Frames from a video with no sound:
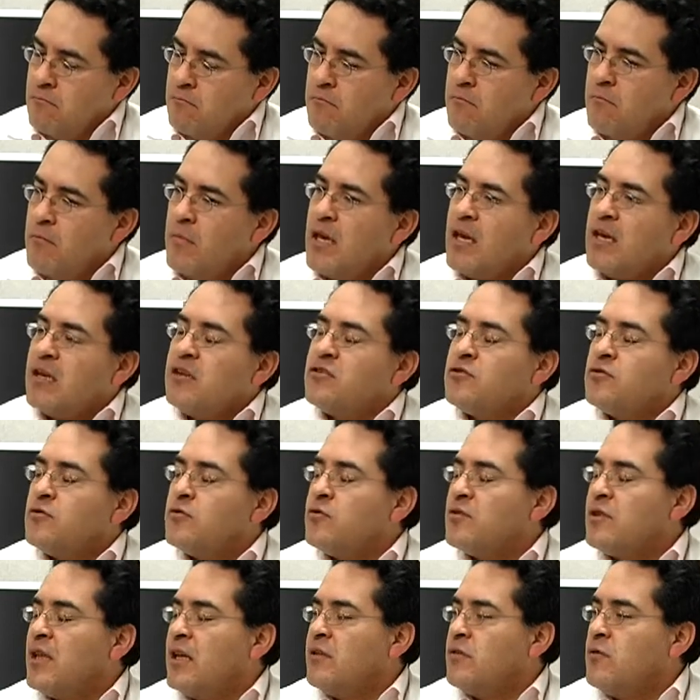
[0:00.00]
making
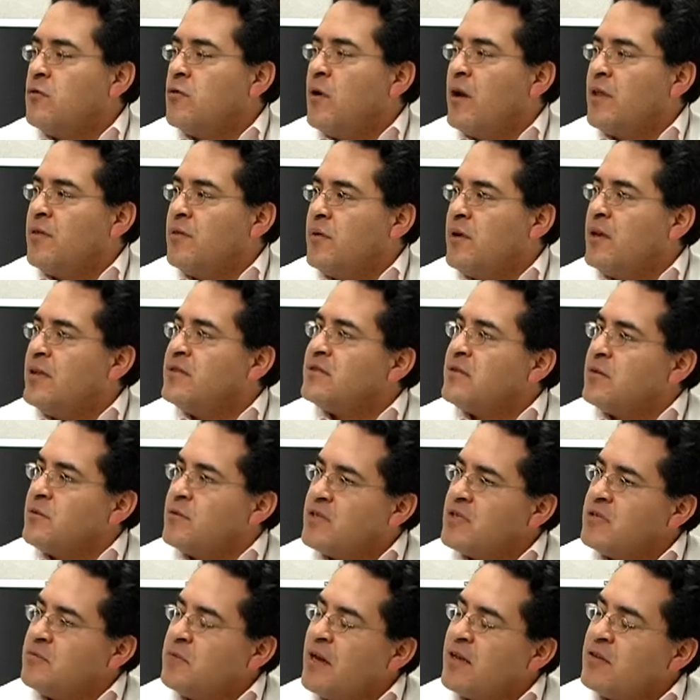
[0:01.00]
sure that you address the
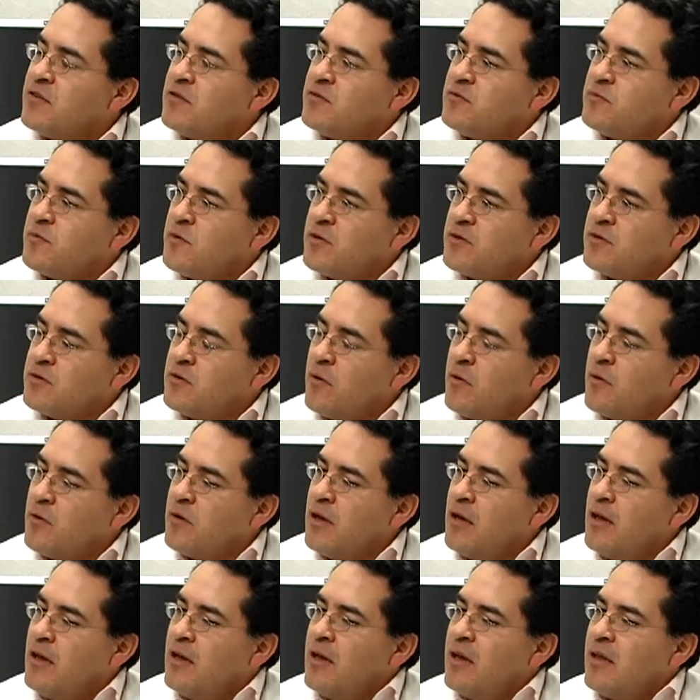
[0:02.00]
risk factors for
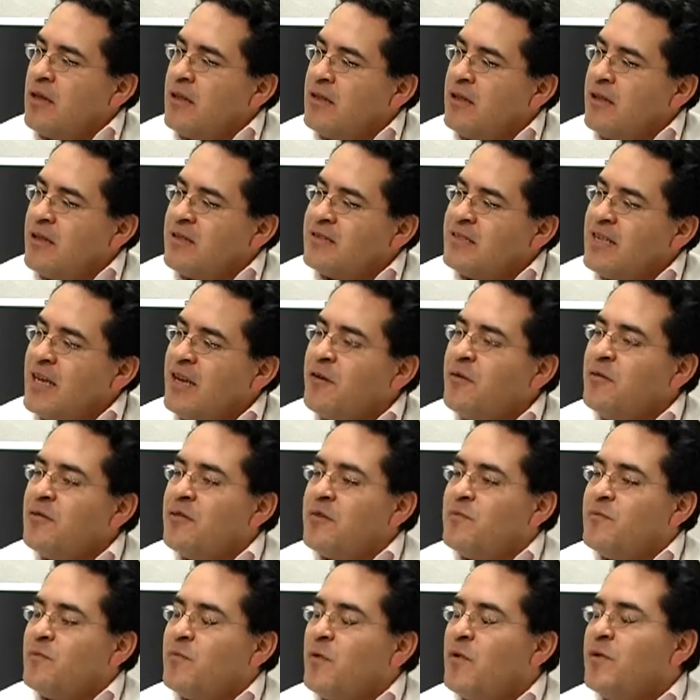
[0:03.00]
stroke, the second
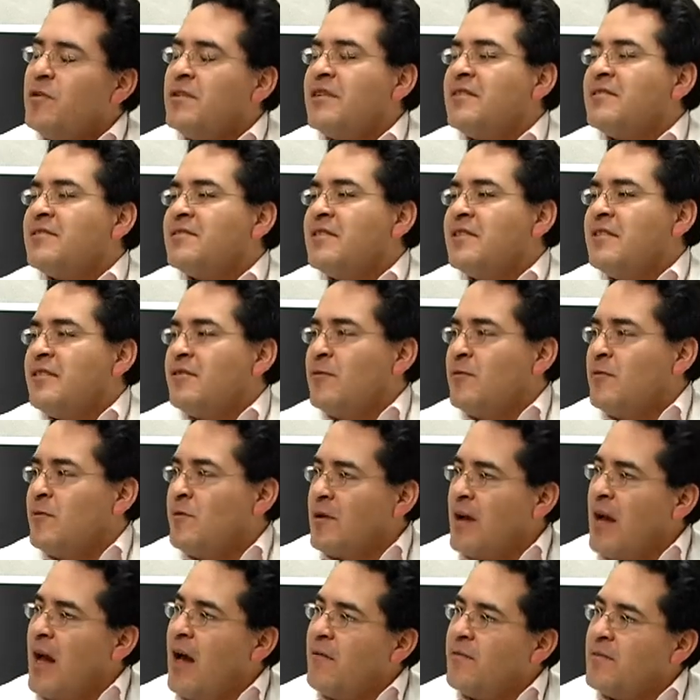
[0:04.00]
important thing to
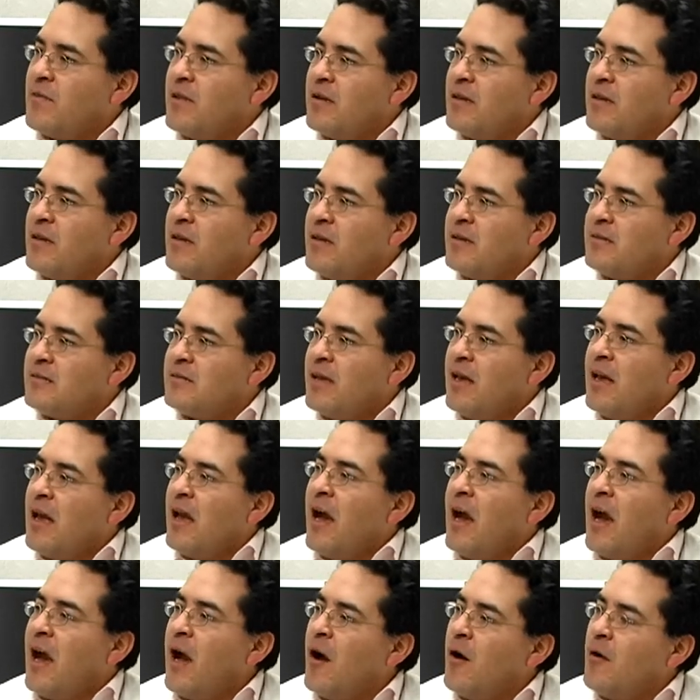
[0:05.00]
look after is
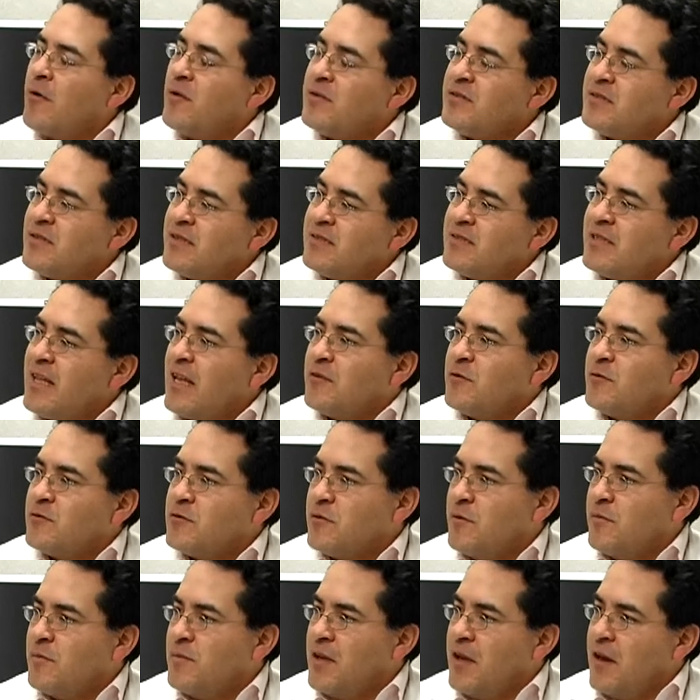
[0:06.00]
how is the
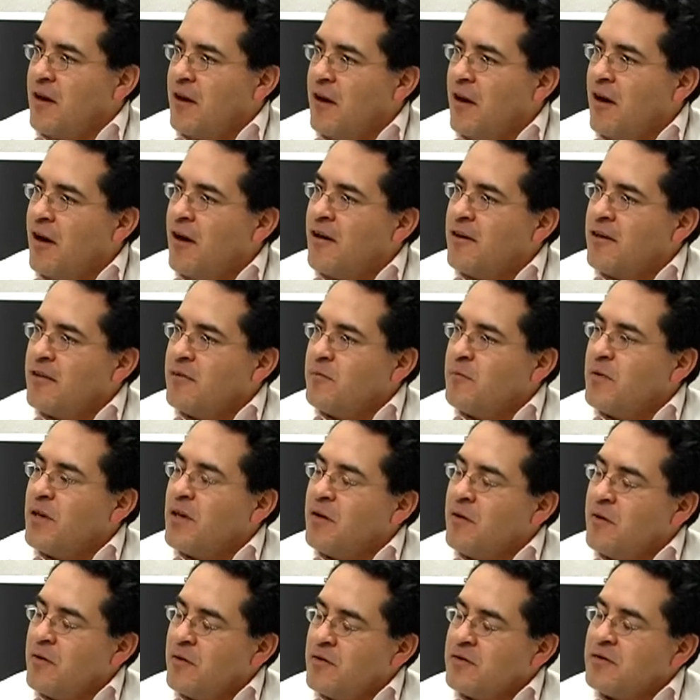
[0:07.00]
status of their heart
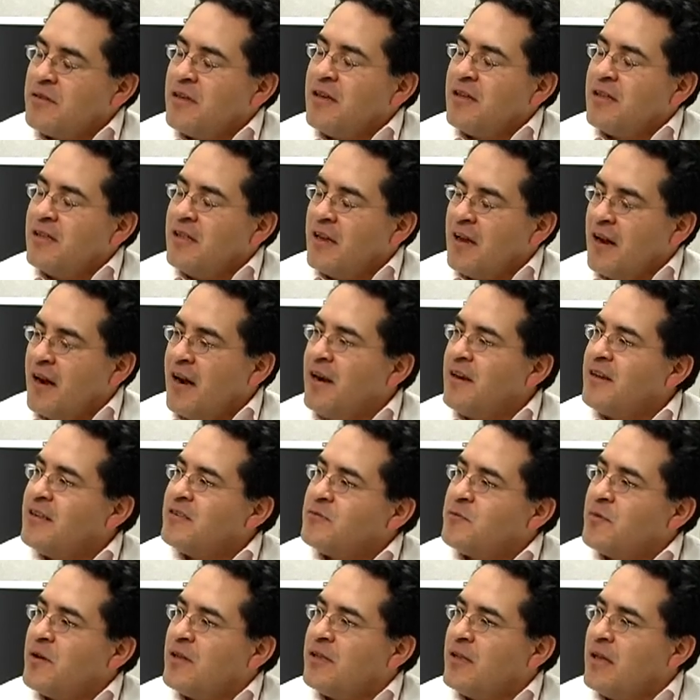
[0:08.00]
because the heart
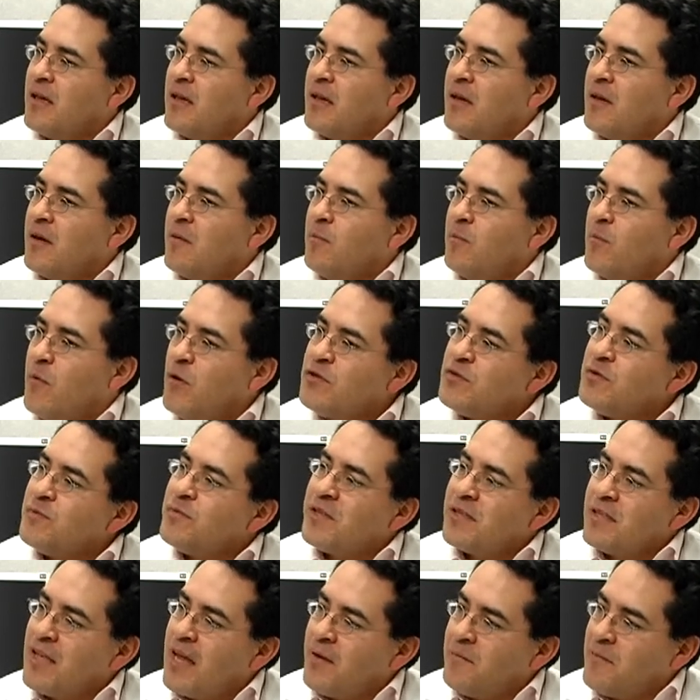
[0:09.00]
is what uh, most of
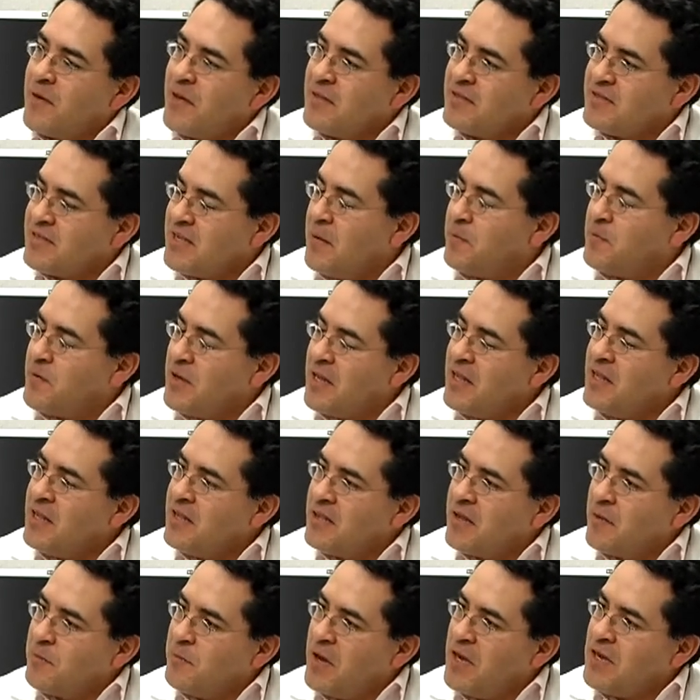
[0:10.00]
the time ends up
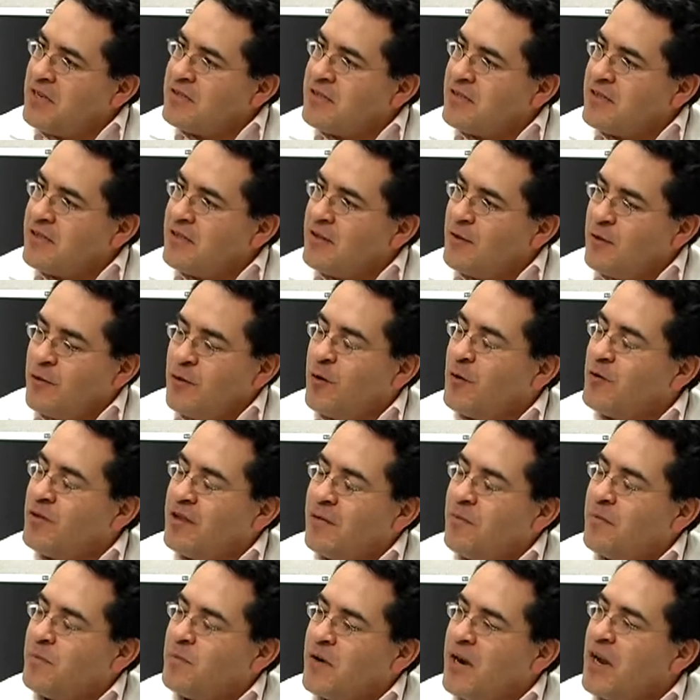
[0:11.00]
killing the patient, not
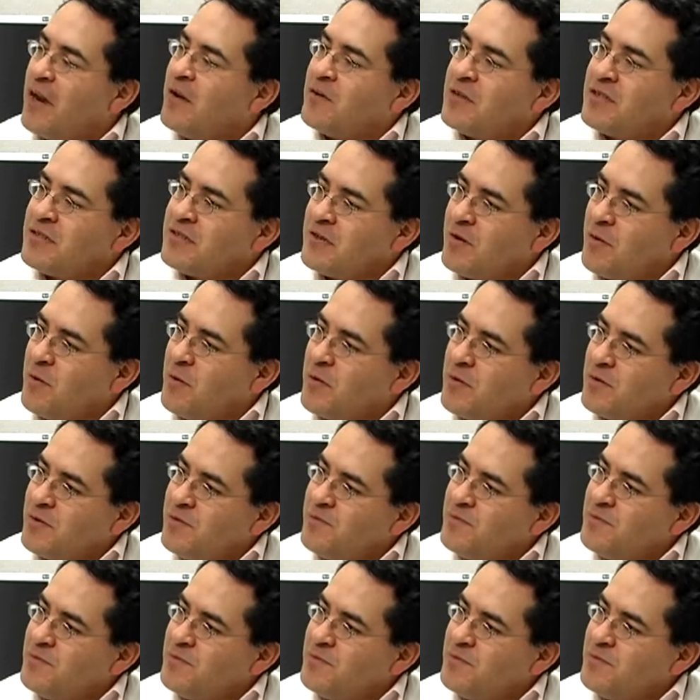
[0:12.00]
the prior stroke.